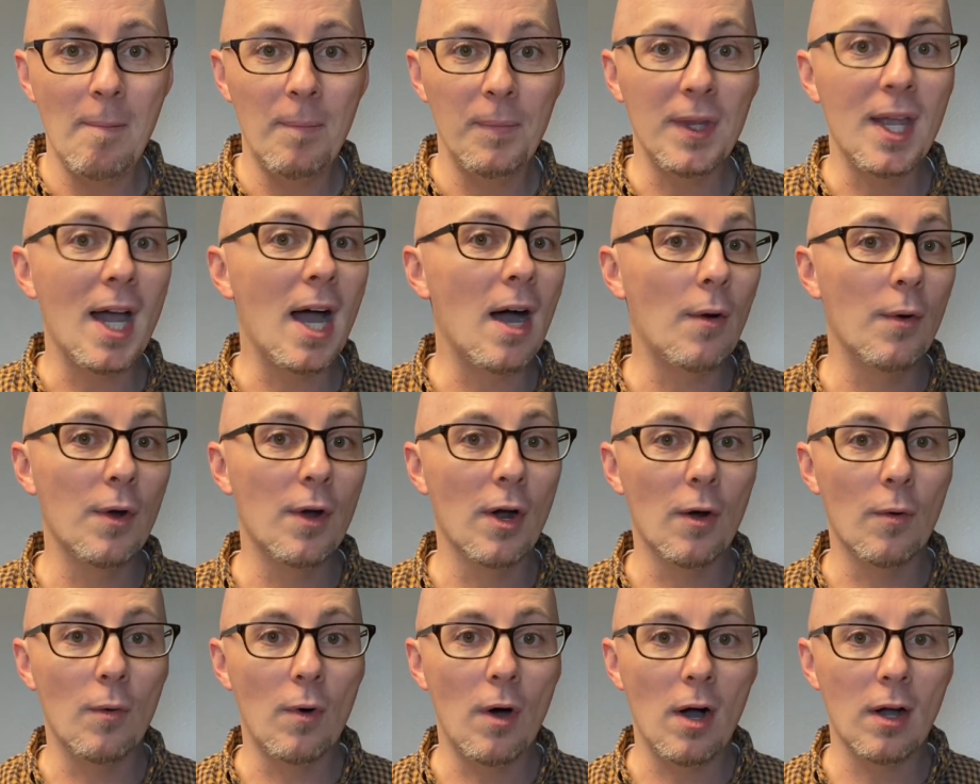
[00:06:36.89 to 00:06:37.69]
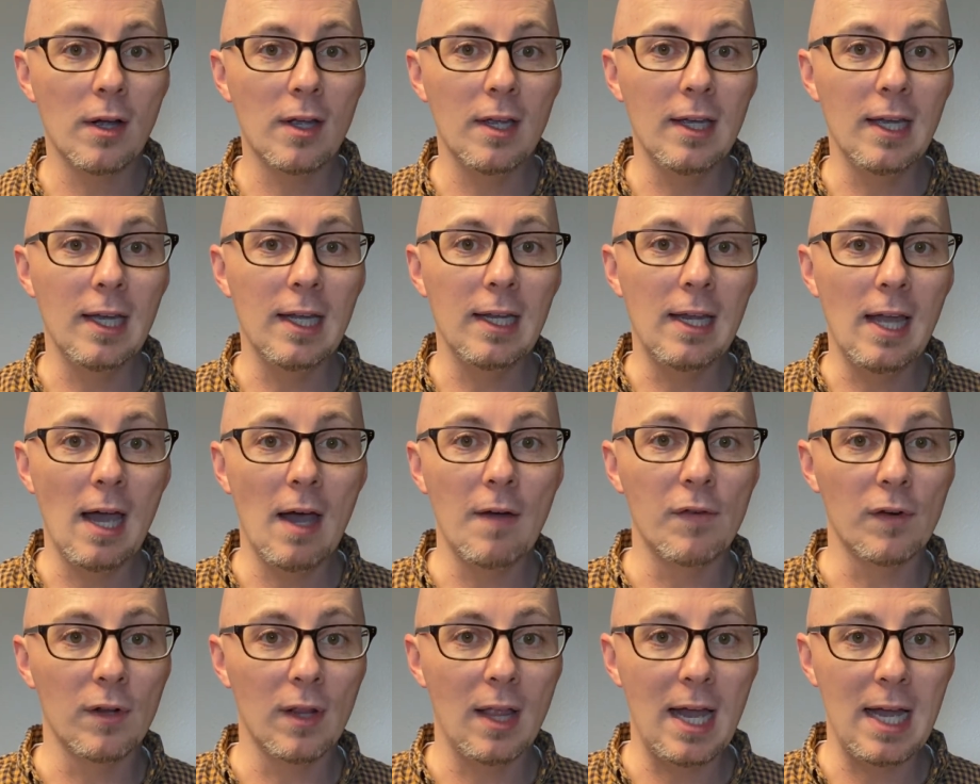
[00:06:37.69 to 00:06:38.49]
Now we are walking in
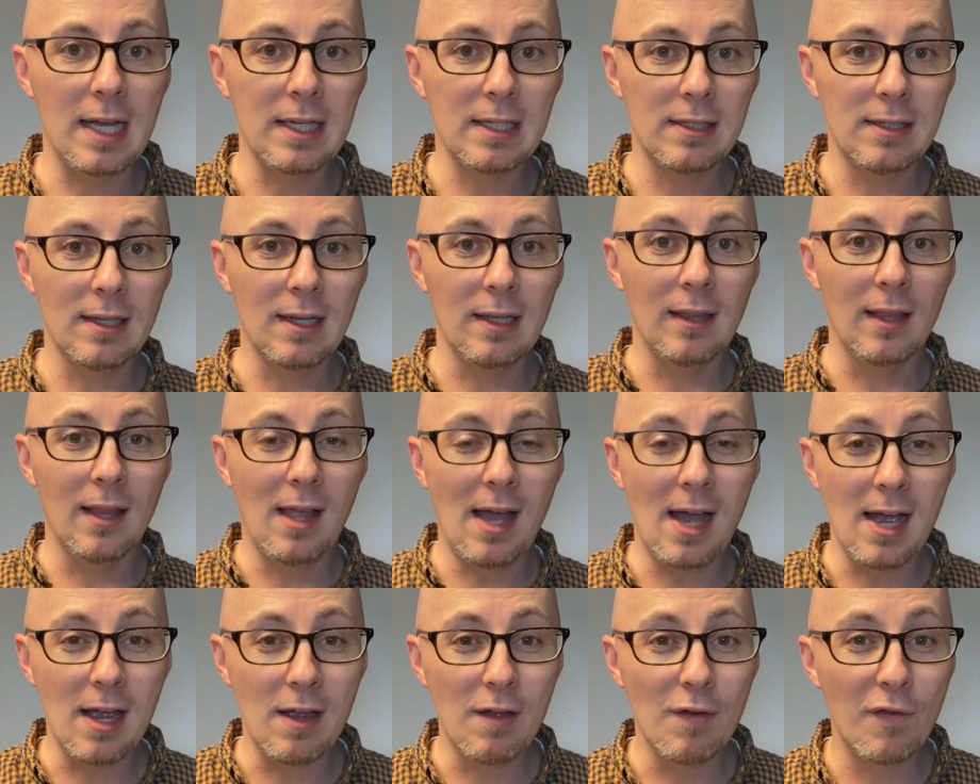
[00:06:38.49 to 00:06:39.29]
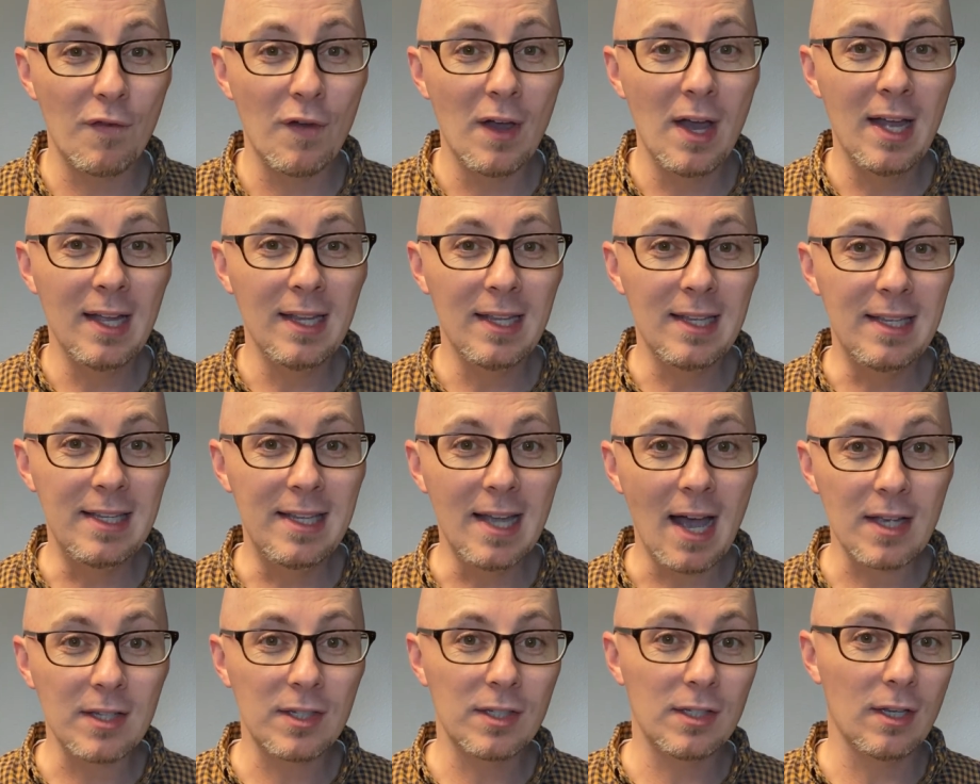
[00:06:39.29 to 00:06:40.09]
everlasting life,
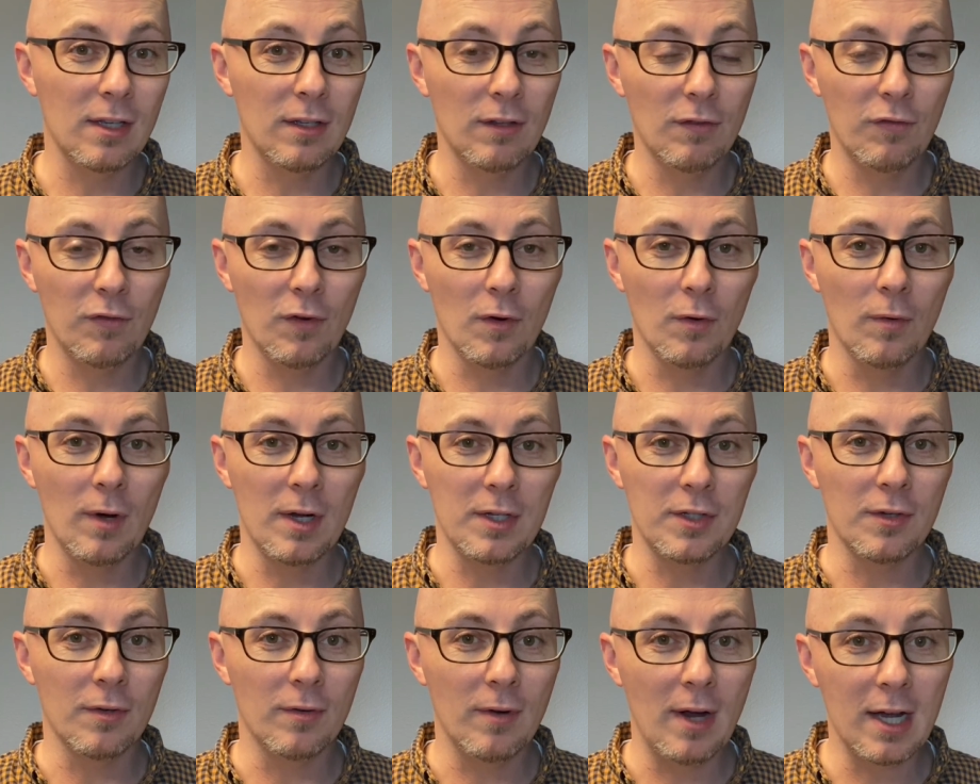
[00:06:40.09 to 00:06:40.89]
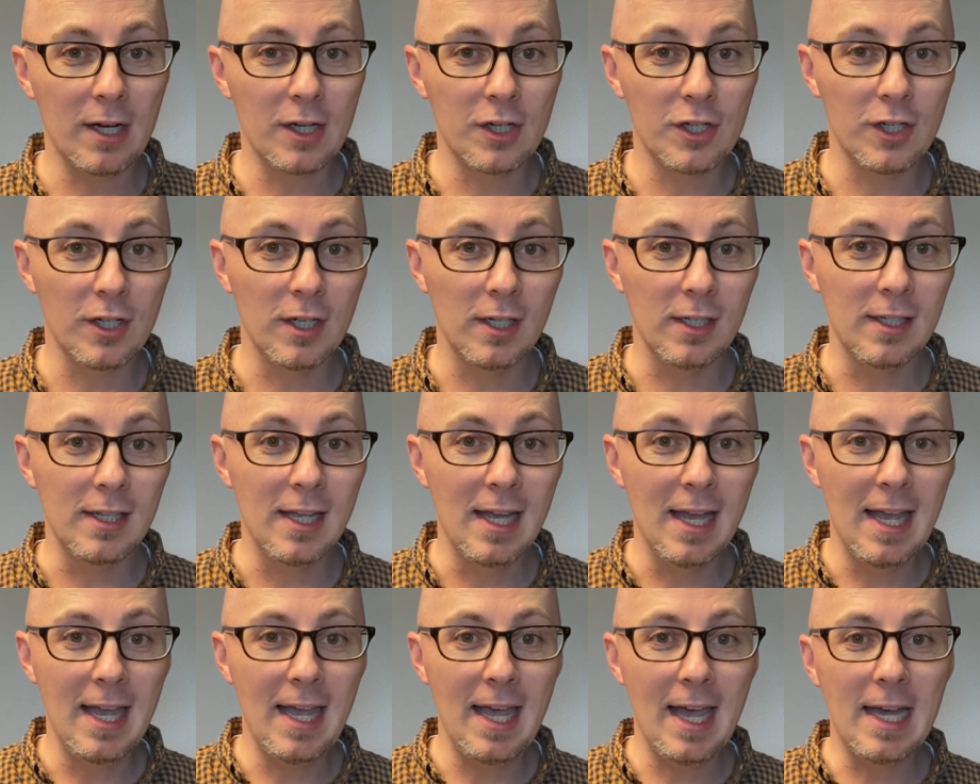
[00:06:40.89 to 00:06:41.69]
destined for resurrection
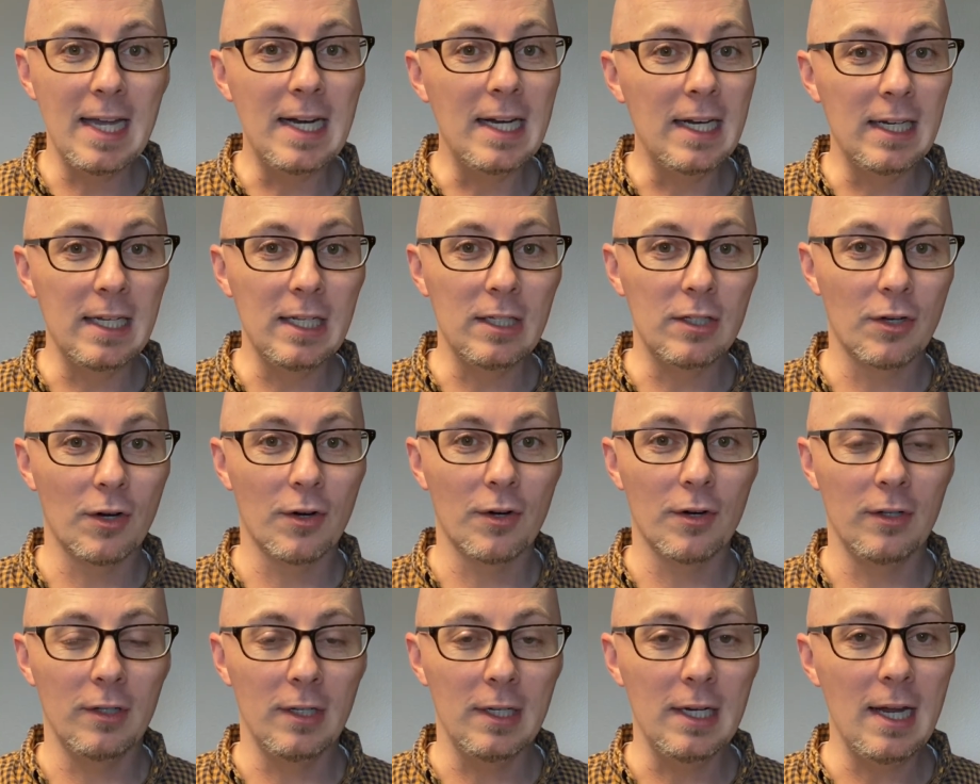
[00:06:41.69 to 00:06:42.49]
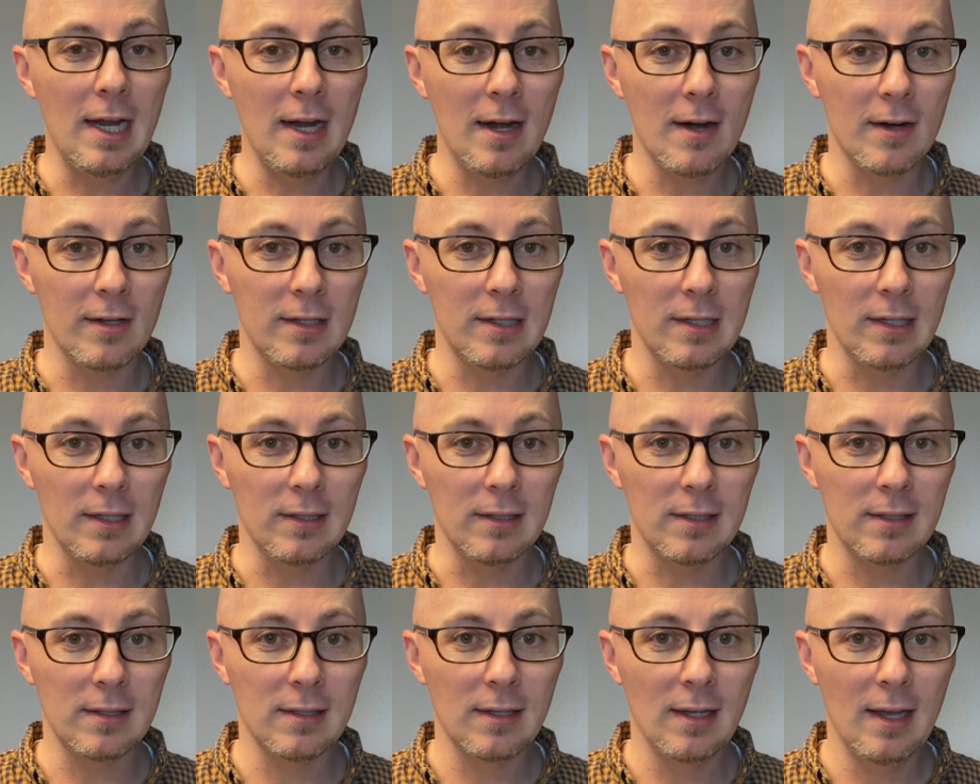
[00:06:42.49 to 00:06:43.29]
and an eternal
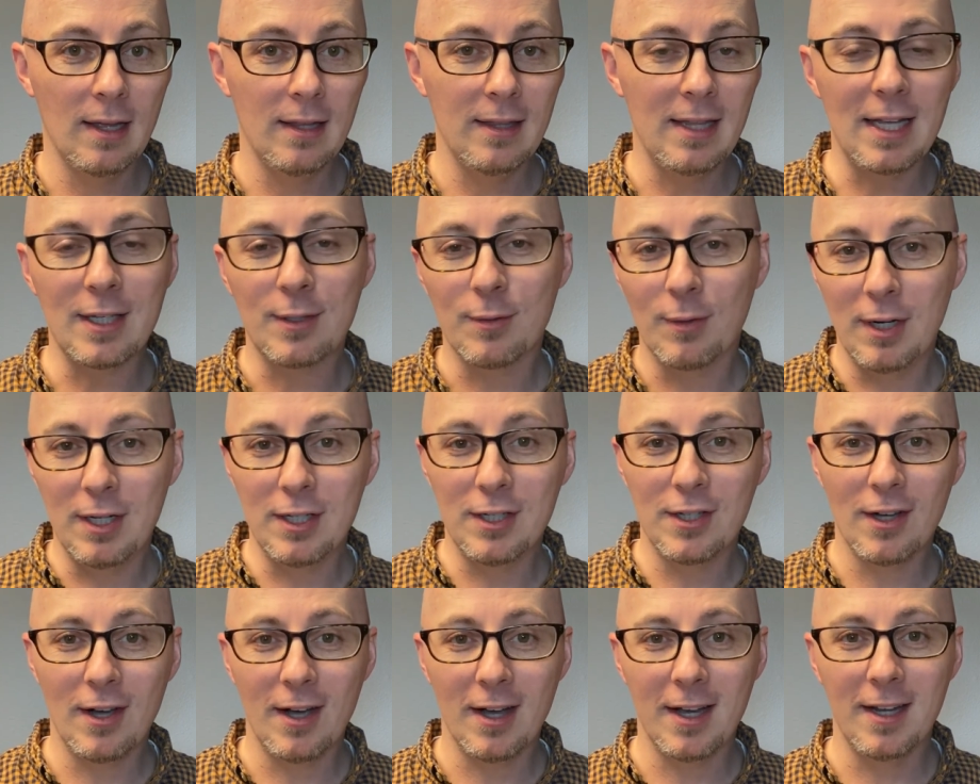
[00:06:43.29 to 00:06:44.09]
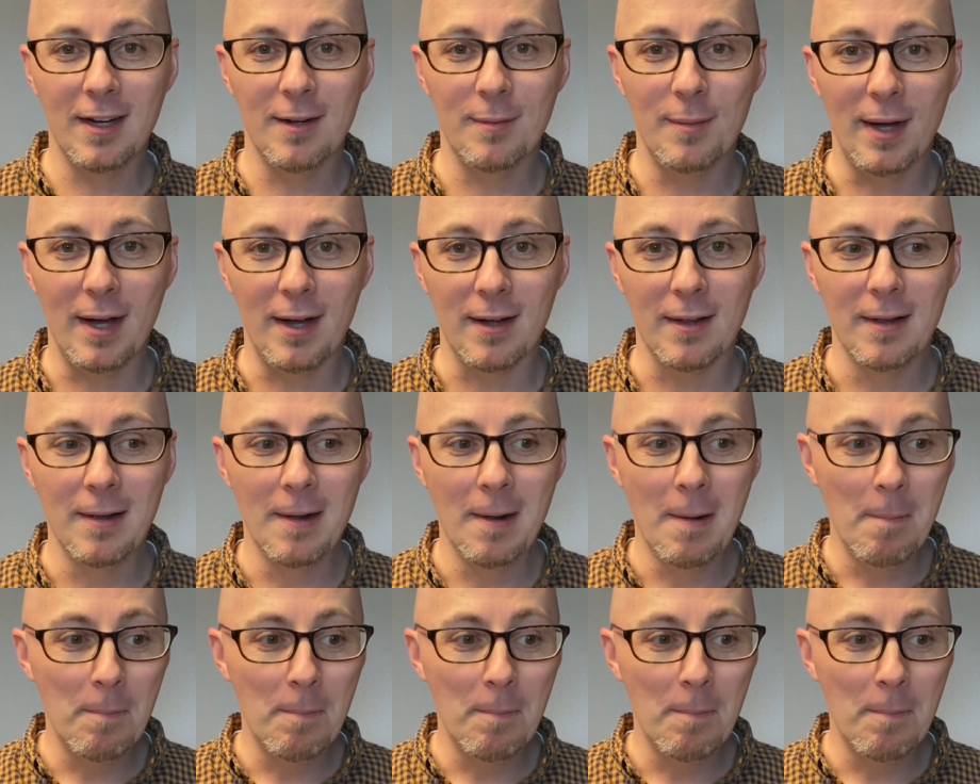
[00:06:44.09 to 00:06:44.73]
inheritance. That's what he's talking about.